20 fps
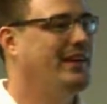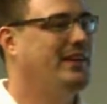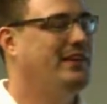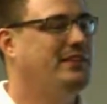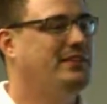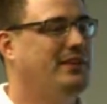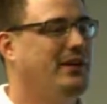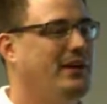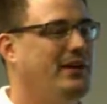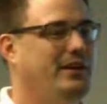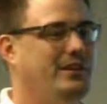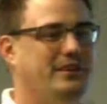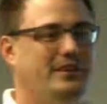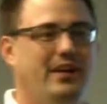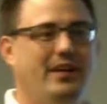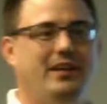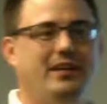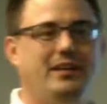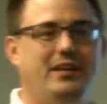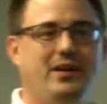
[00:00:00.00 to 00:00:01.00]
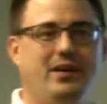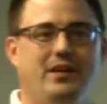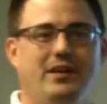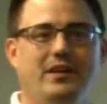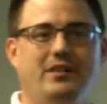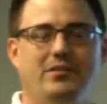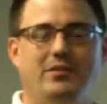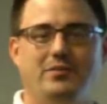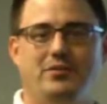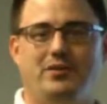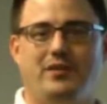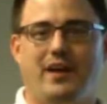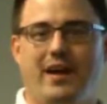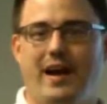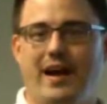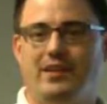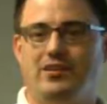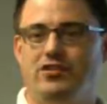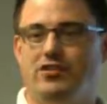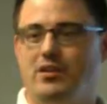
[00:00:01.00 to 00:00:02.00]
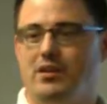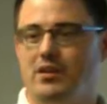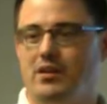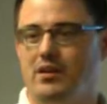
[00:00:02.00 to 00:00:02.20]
So he started coding from scratch.